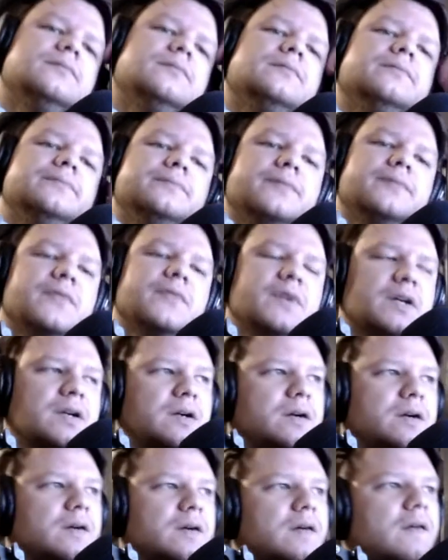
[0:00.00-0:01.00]
Like you know,
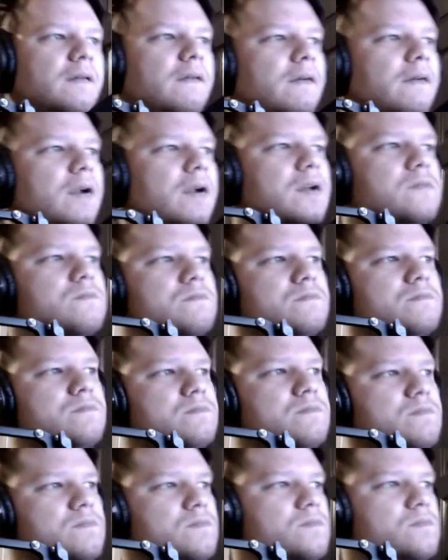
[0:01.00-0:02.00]
it, it's just,
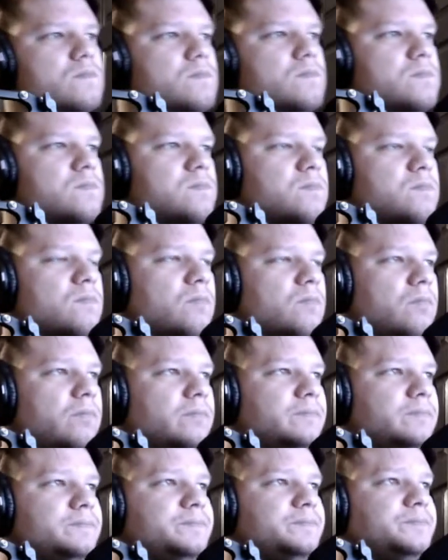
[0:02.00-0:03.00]
and it's barely even a
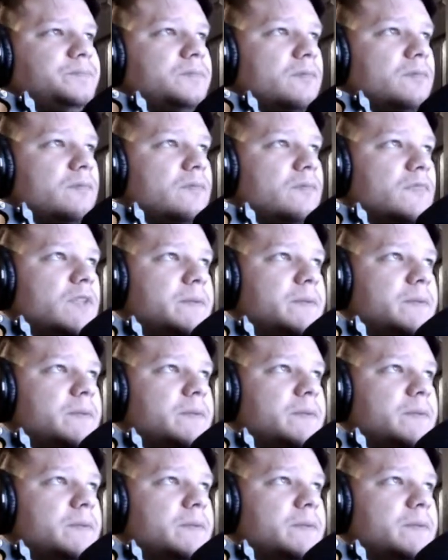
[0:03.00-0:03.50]
step behind.